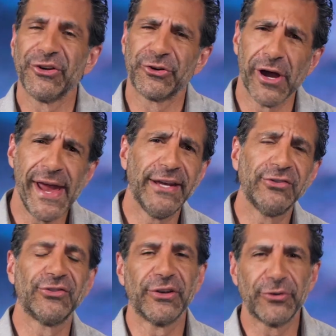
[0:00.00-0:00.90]

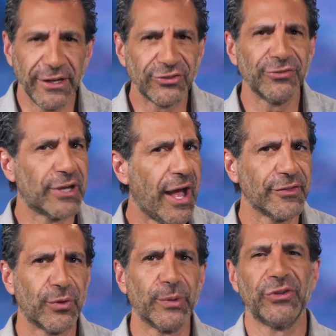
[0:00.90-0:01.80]
Grace, the grace of
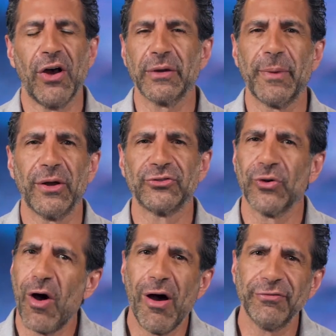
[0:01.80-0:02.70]
God that we talk about
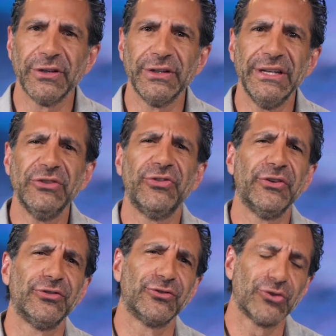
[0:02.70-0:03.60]
so often, is
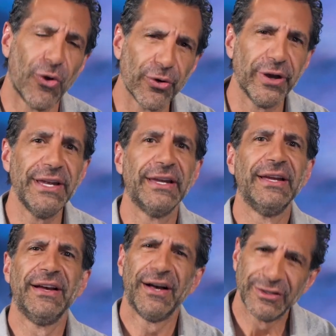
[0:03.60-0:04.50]
the story
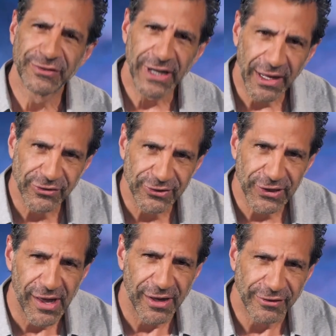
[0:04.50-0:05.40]
of God's
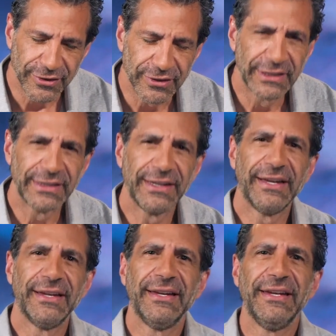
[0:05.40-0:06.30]
love.
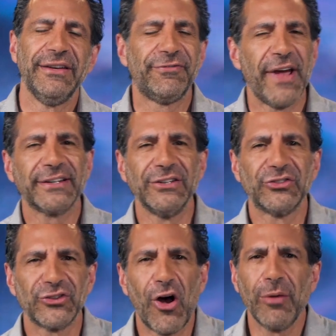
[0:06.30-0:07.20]
In fact, in
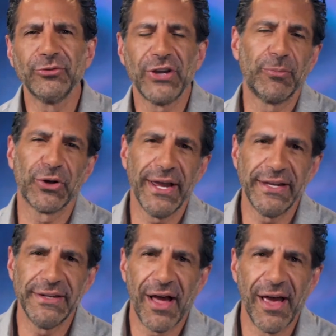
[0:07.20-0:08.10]
Psalm chapter
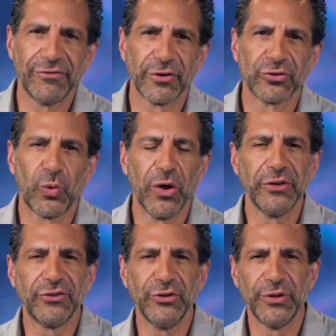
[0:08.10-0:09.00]
89, verse 1
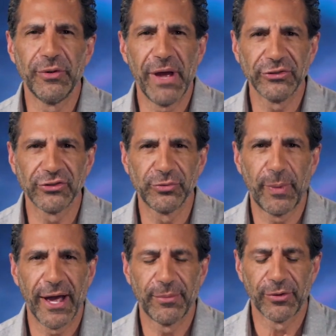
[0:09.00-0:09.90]
and 2 in the Message
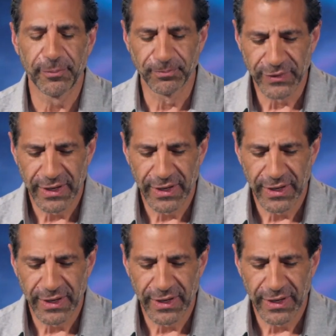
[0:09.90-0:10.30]
Bible,